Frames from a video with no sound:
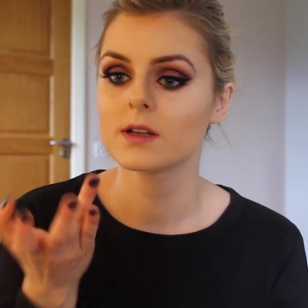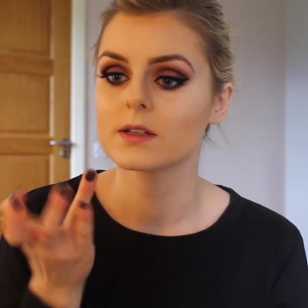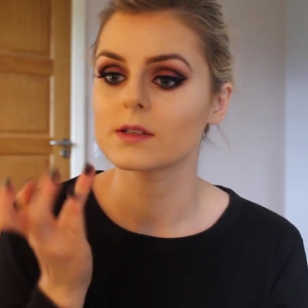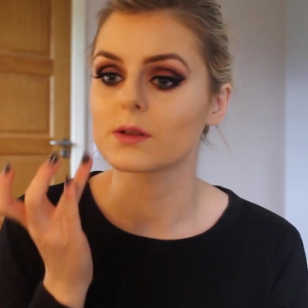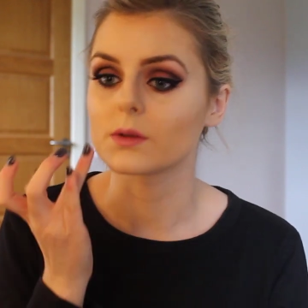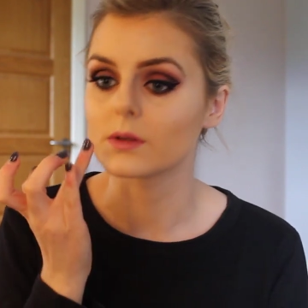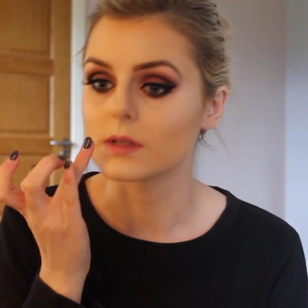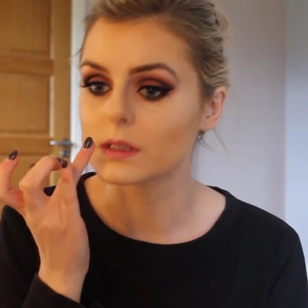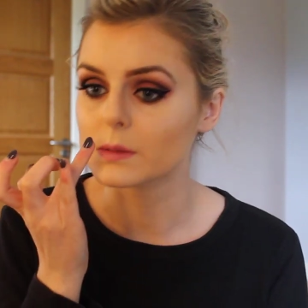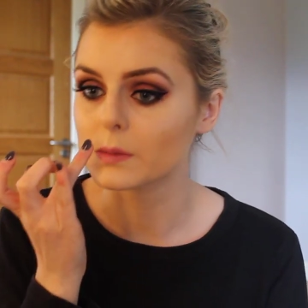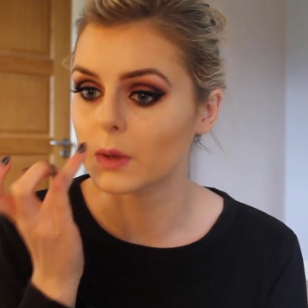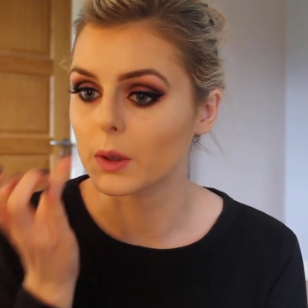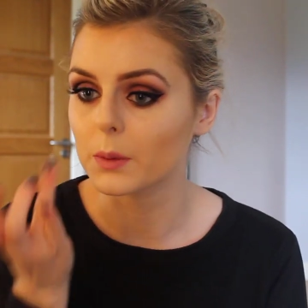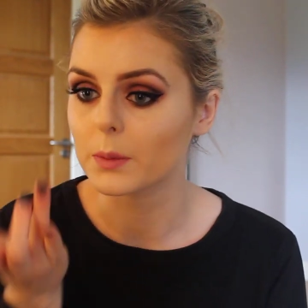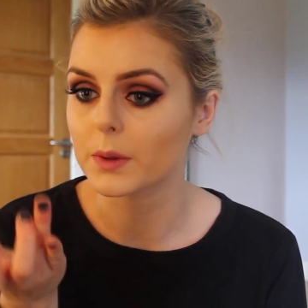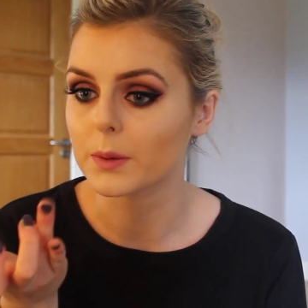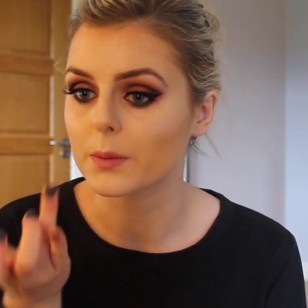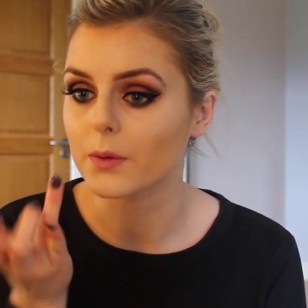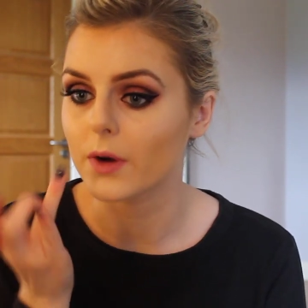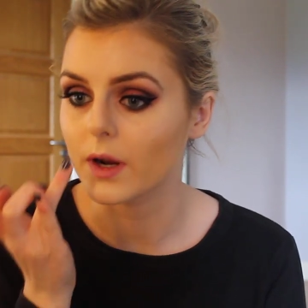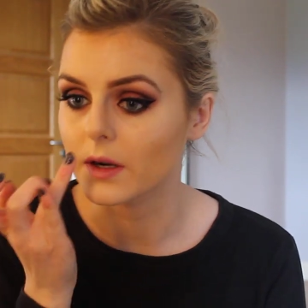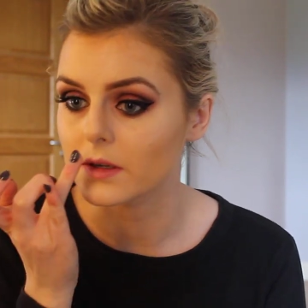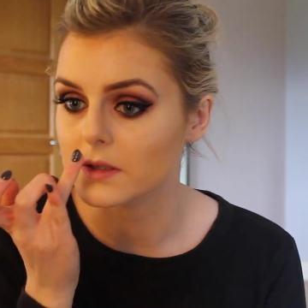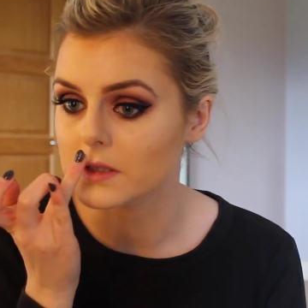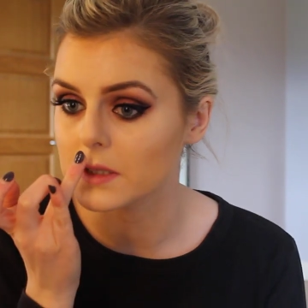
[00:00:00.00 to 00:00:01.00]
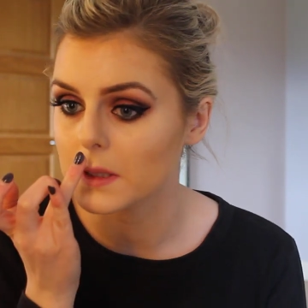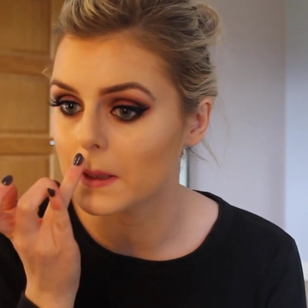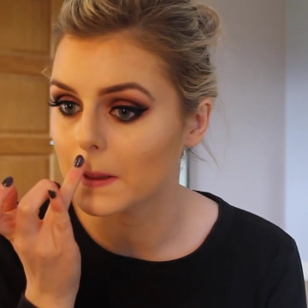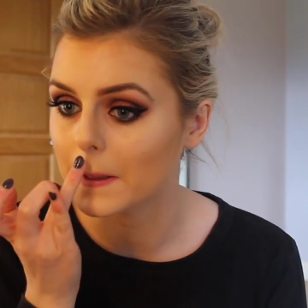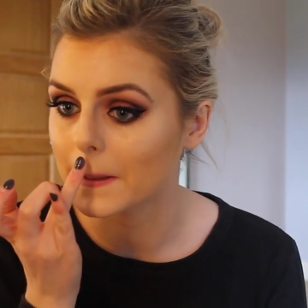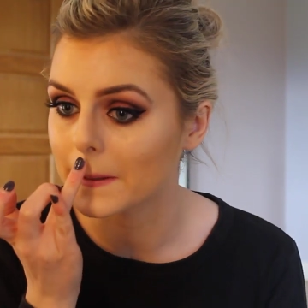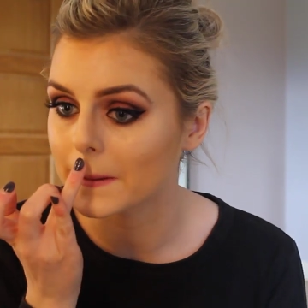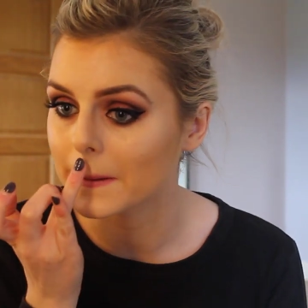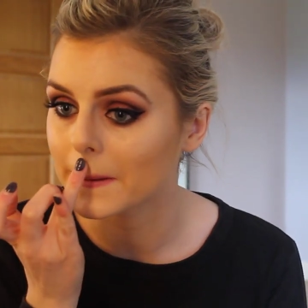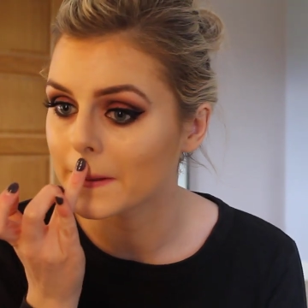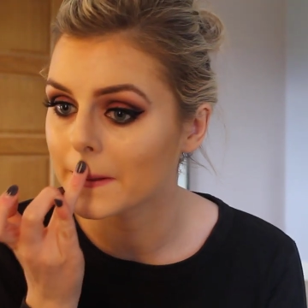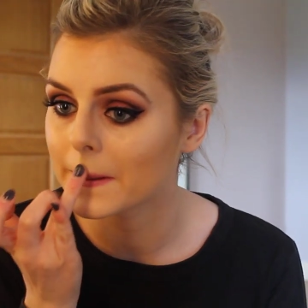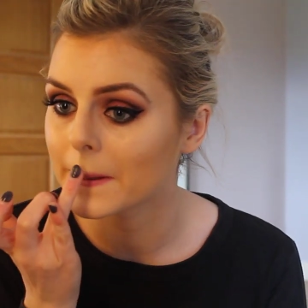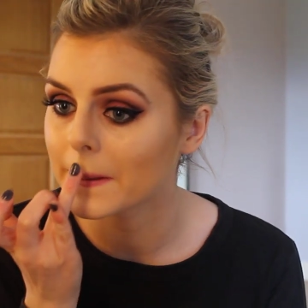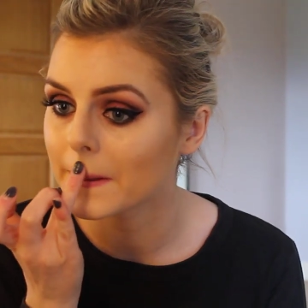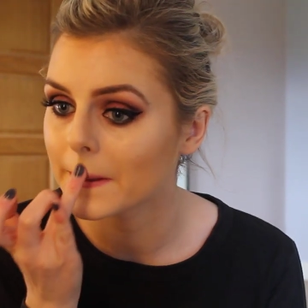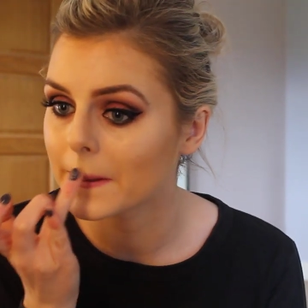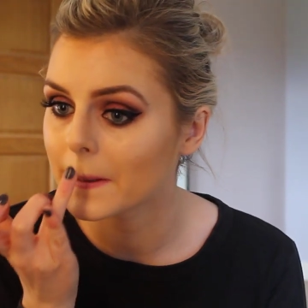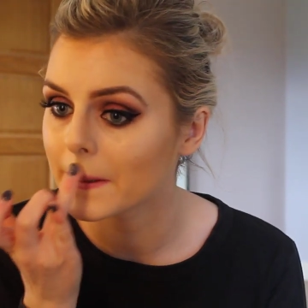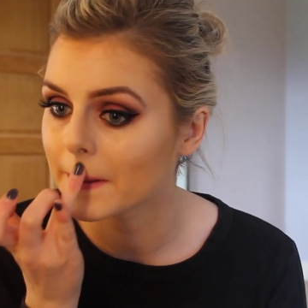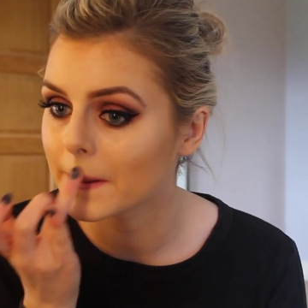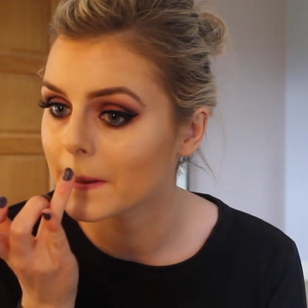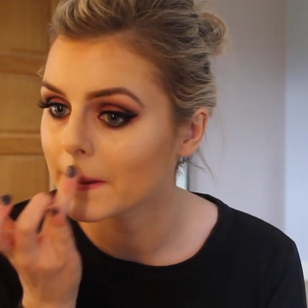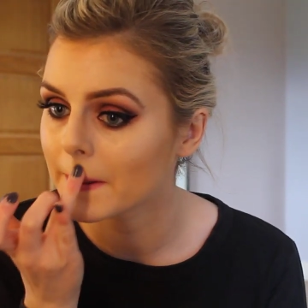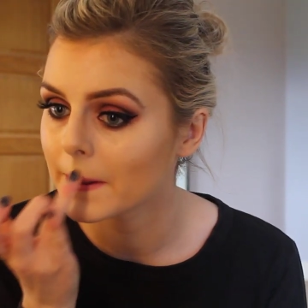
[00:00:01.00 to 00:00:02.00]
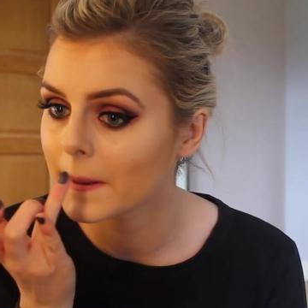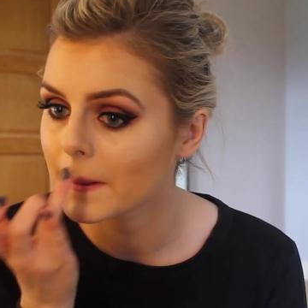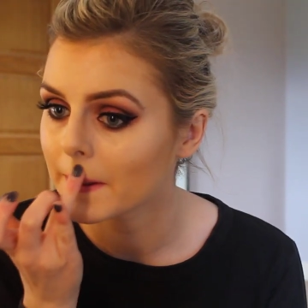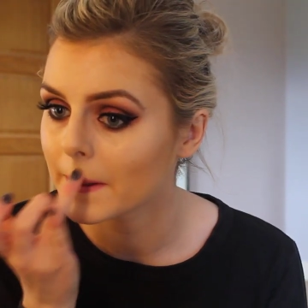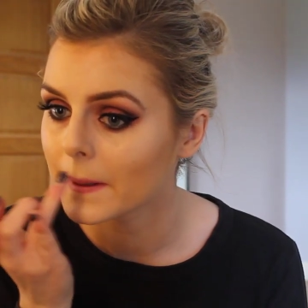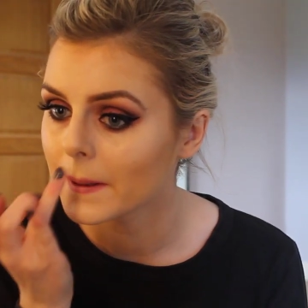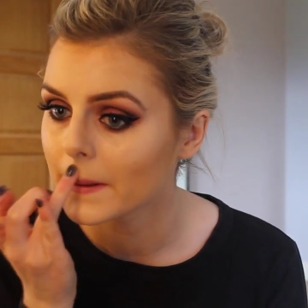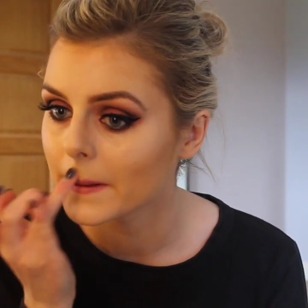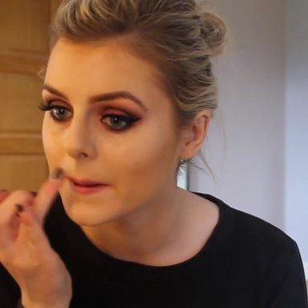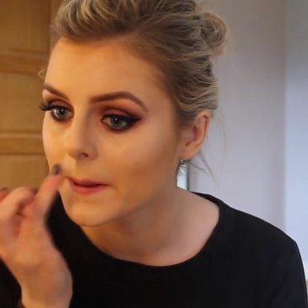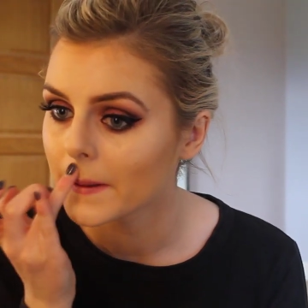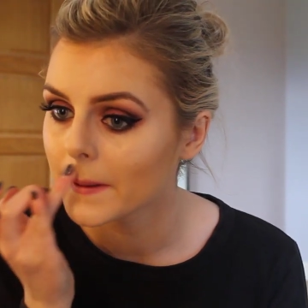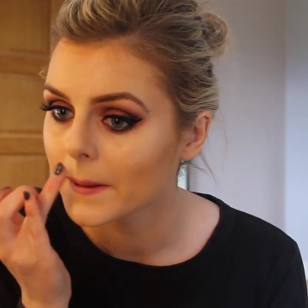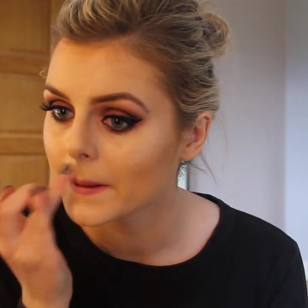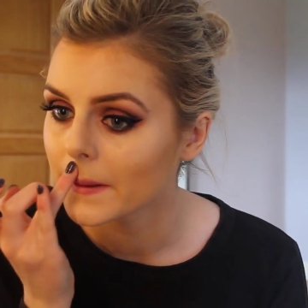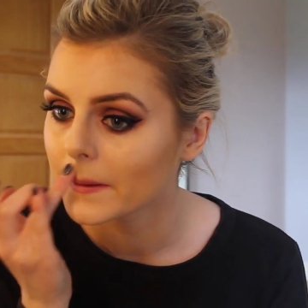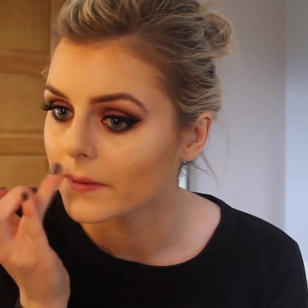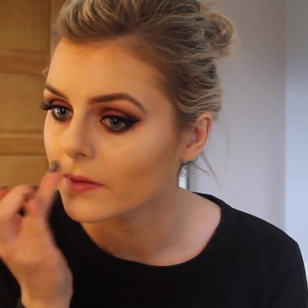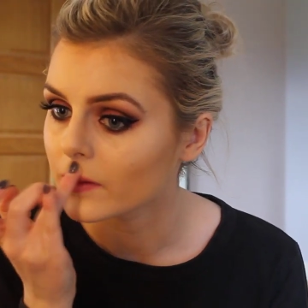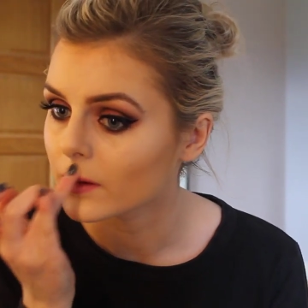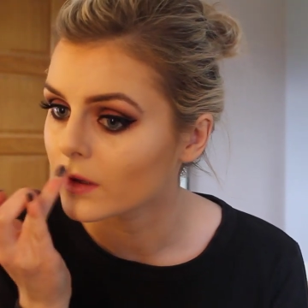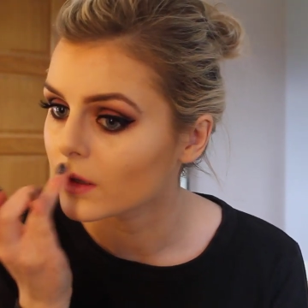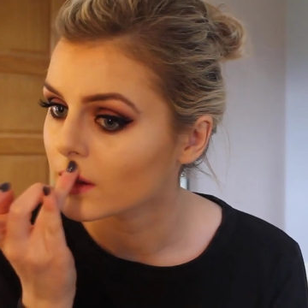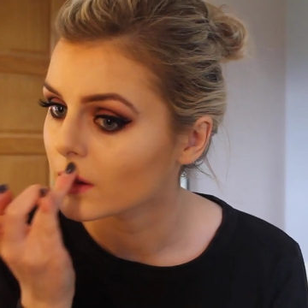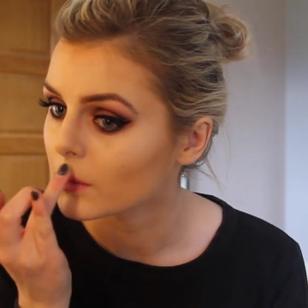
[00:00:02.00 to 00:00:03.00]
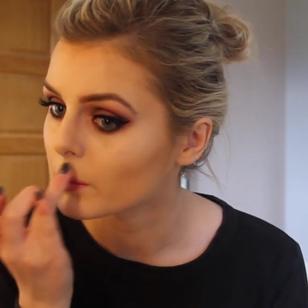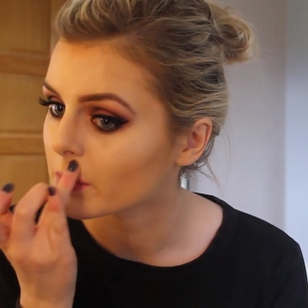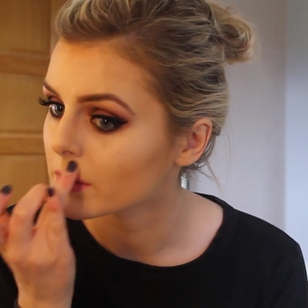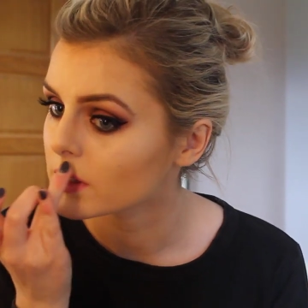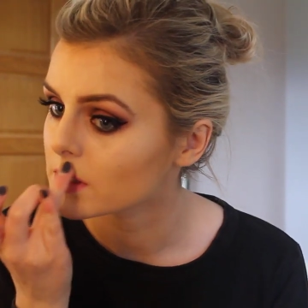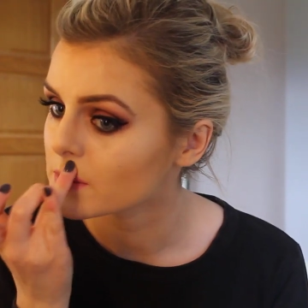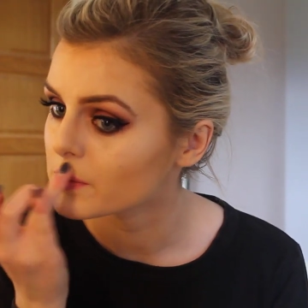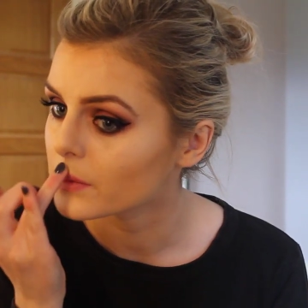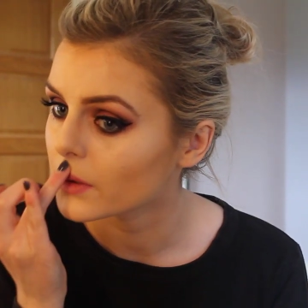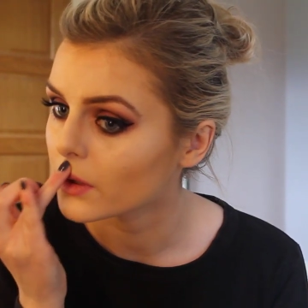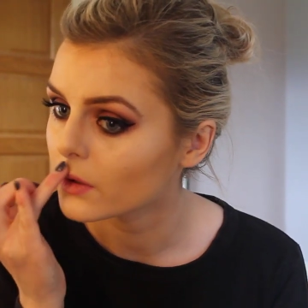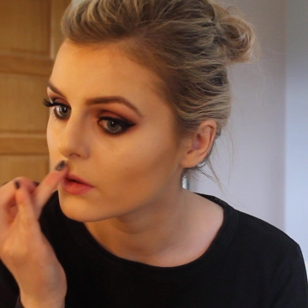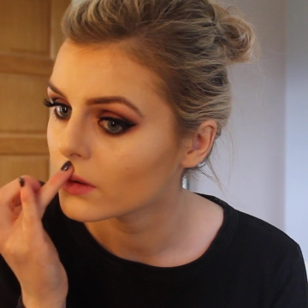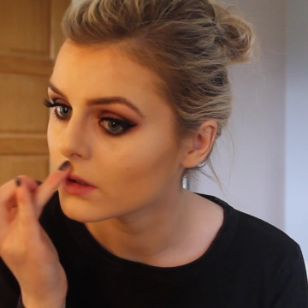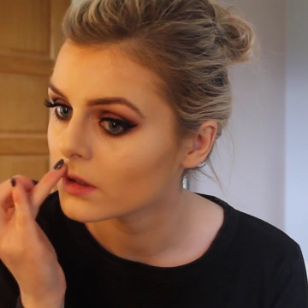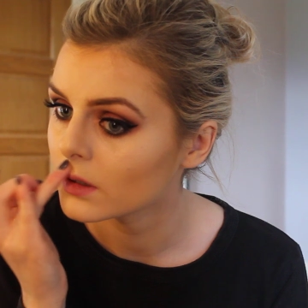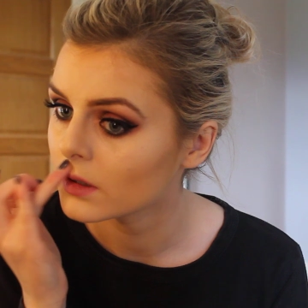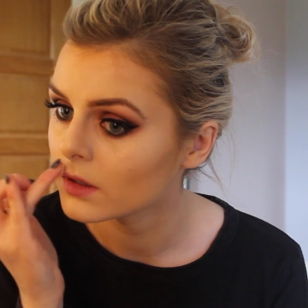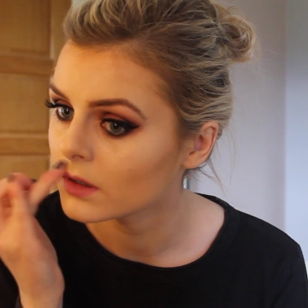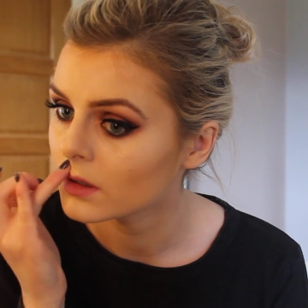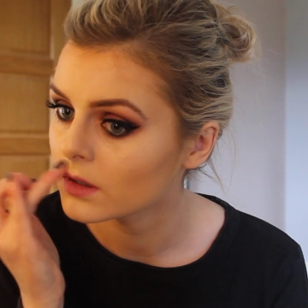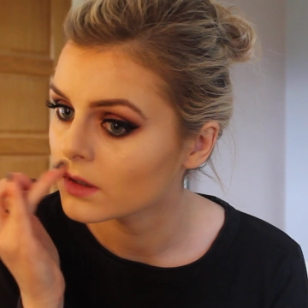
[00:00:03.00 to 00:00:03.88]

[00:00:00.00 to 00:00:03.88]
So a small bit of product on the Cupid's bow